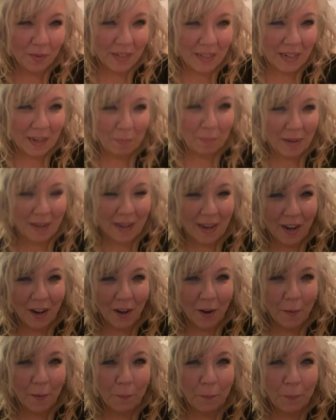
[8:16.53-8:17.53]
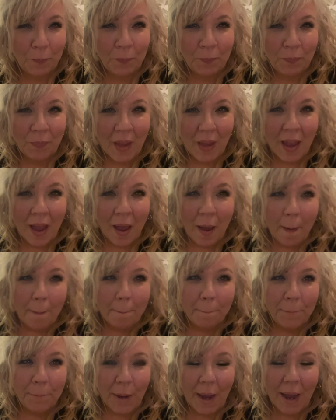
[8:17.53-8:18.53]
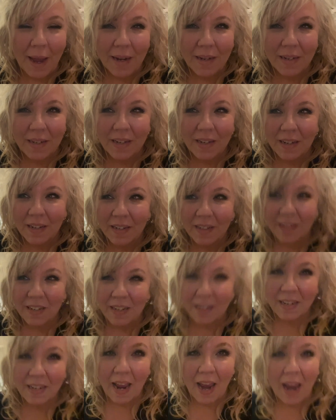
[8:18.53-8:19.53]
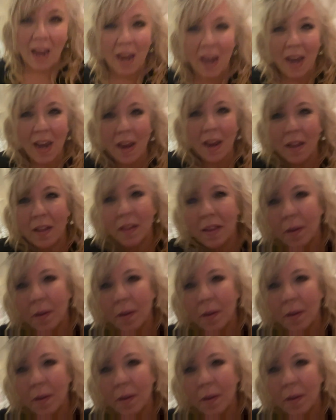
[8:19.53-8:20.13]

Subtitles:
dim in here. But today,